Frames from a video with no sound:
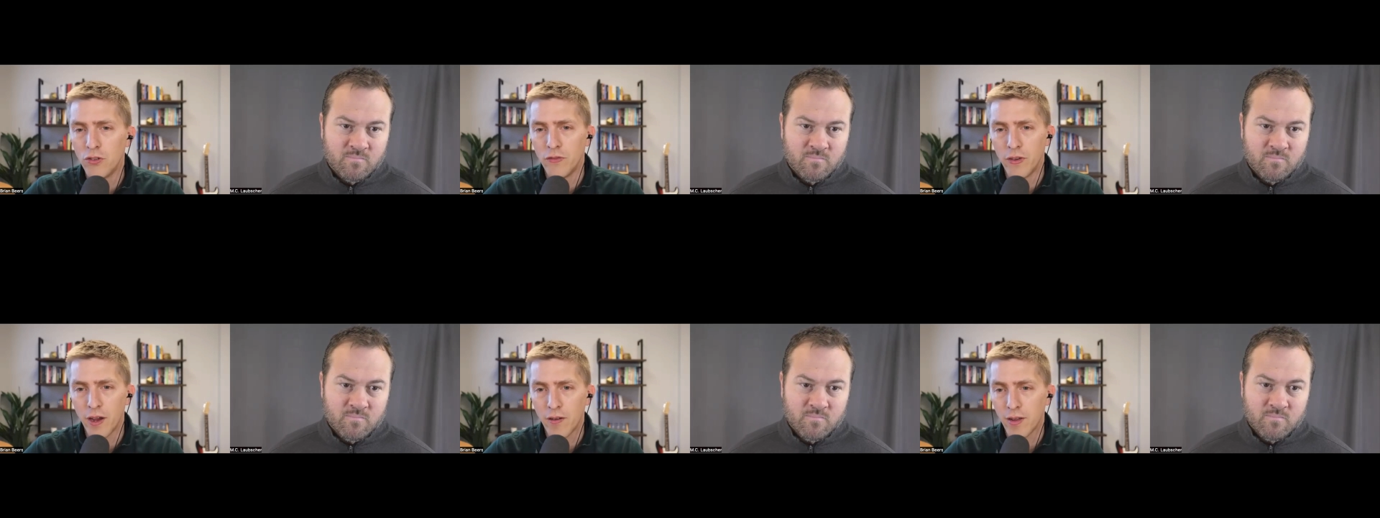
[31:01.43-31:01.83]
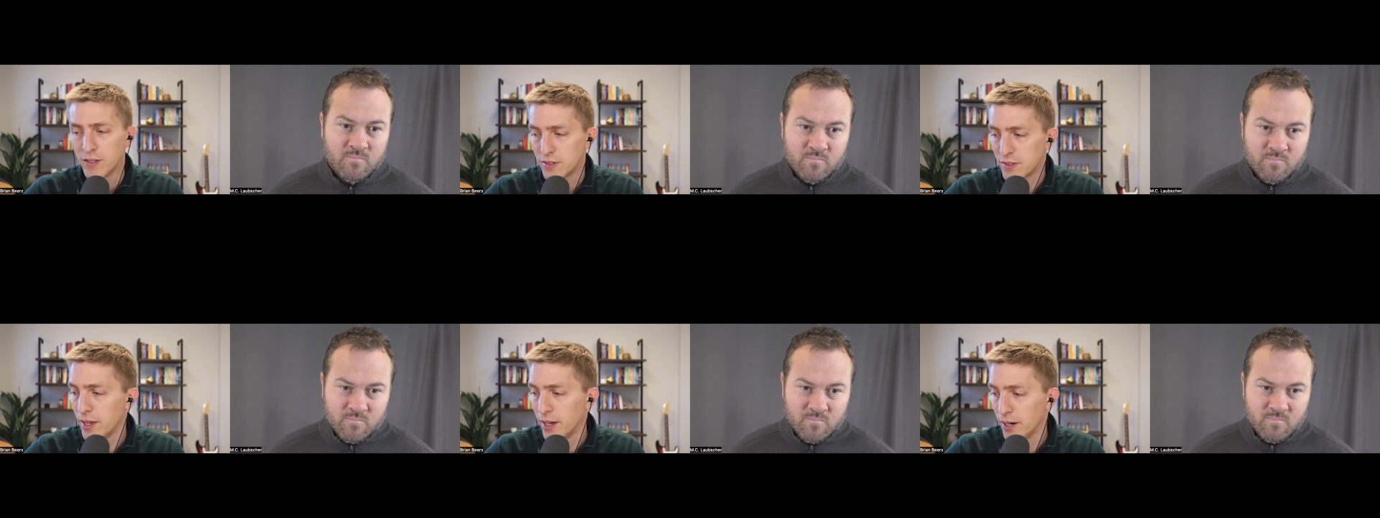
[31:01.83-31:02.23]
Speaker 1: variance
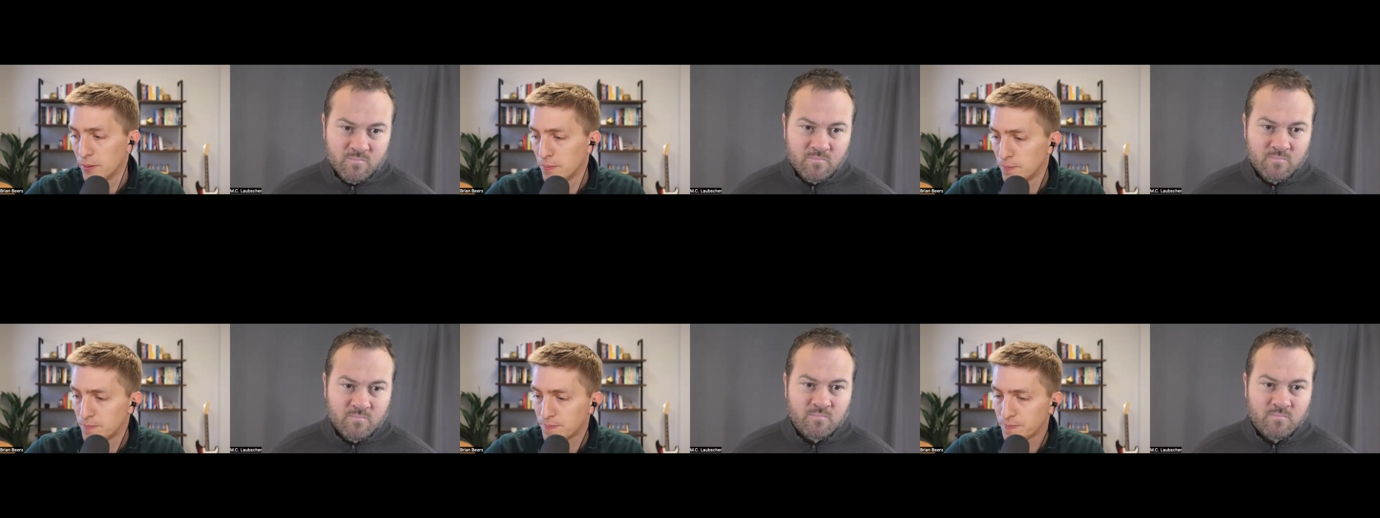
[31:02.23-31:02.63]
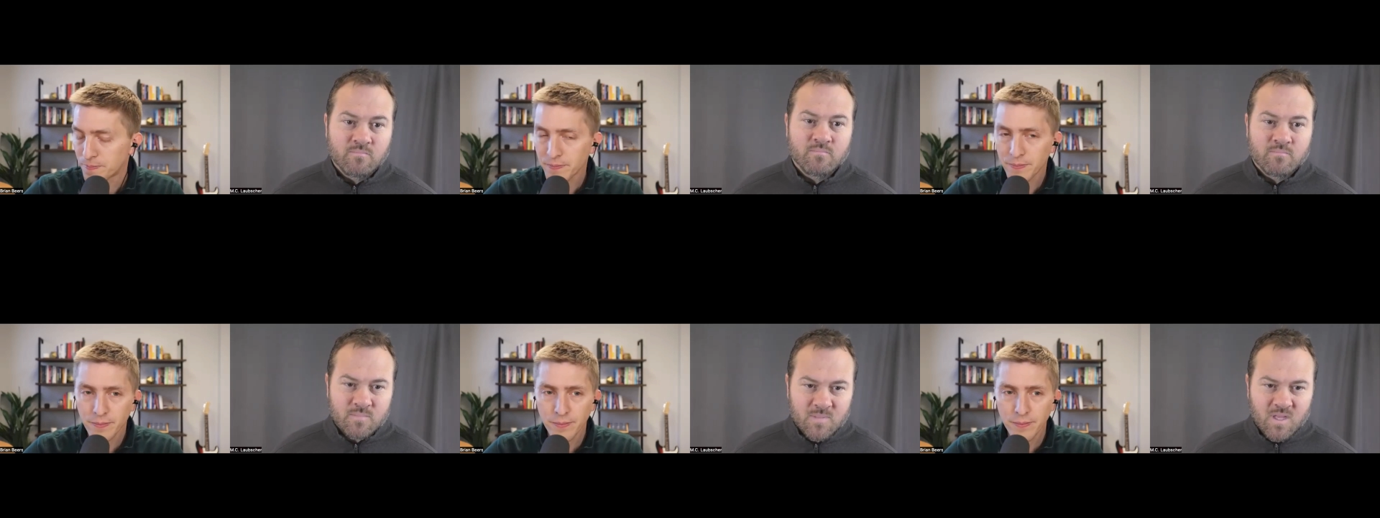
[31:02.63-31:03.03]
there.
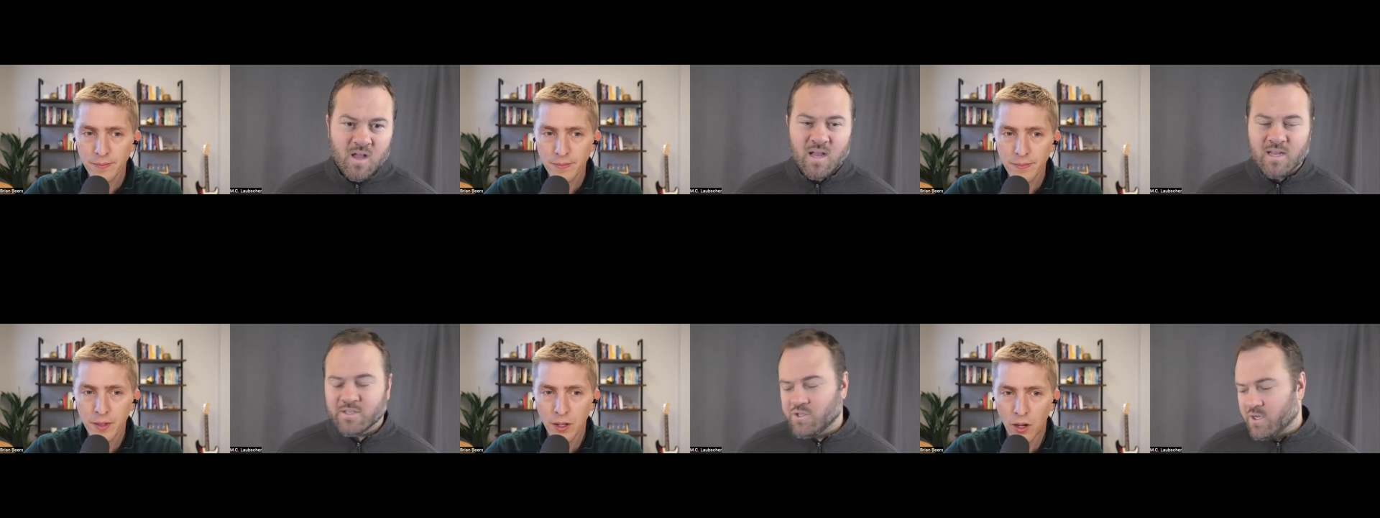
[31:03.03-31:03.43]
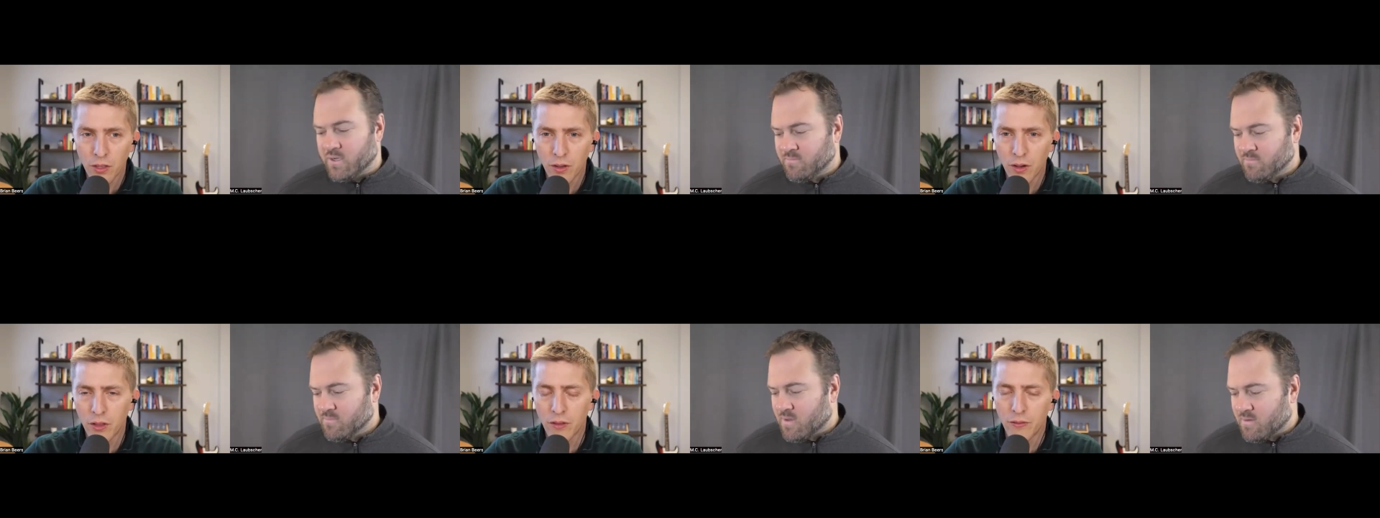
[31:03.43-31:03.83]
Gotcha. On the,
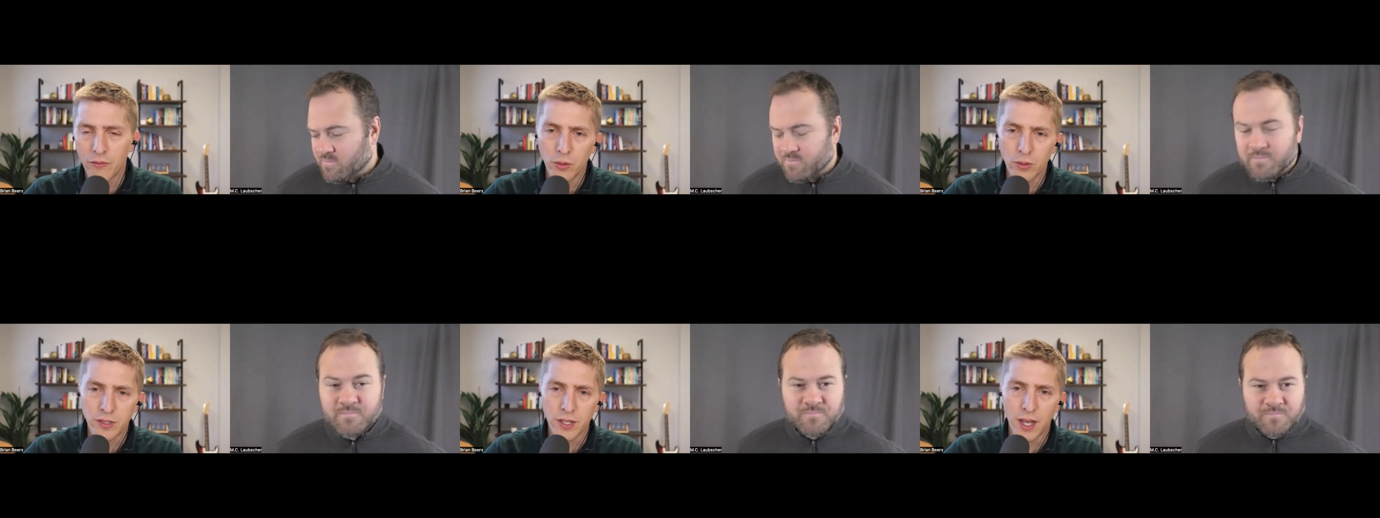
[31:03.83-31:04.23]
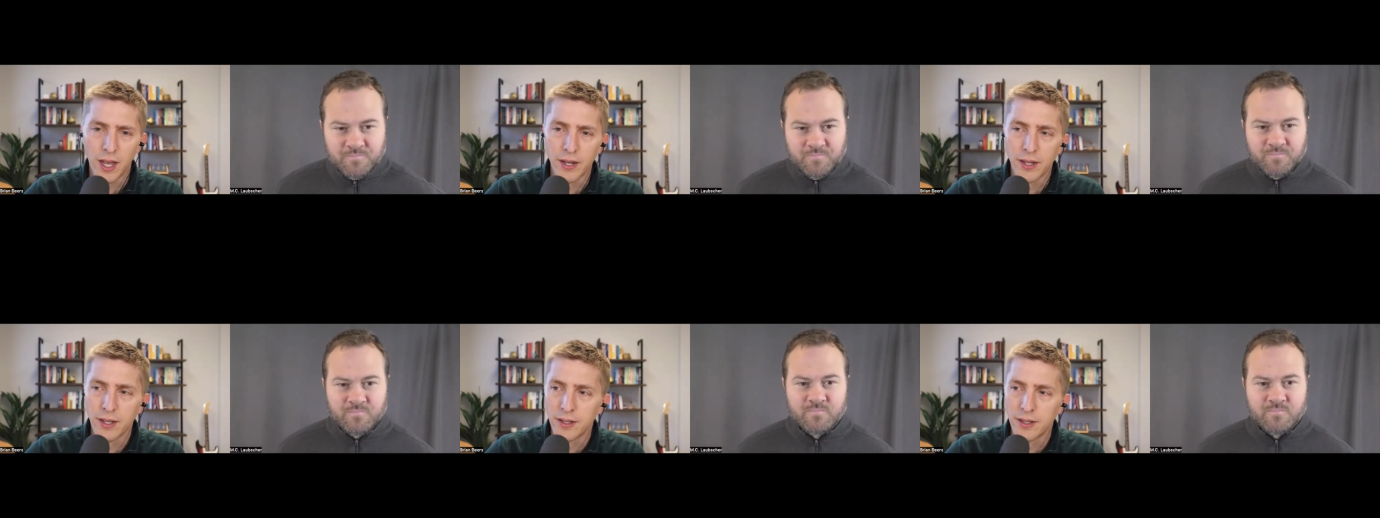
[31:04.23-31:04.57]
on the food side.